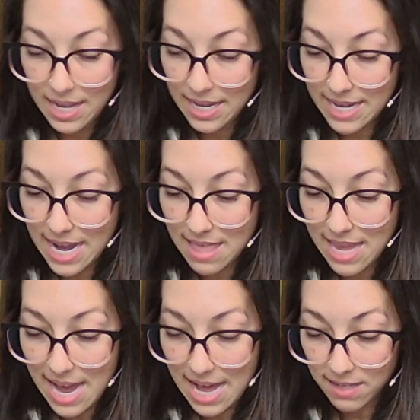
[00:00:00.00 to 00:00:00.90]
Nay,
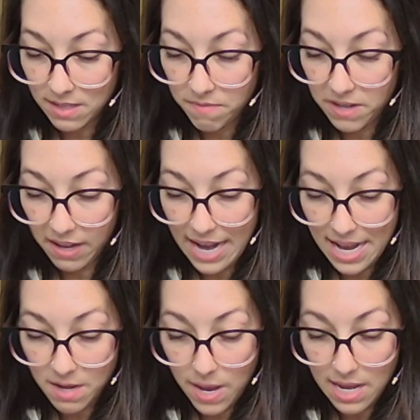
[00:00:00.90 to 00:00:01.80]
the end, the very
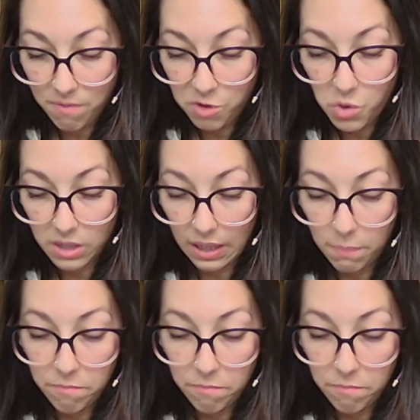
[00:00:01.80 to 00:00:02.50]
end, may give you a gleam of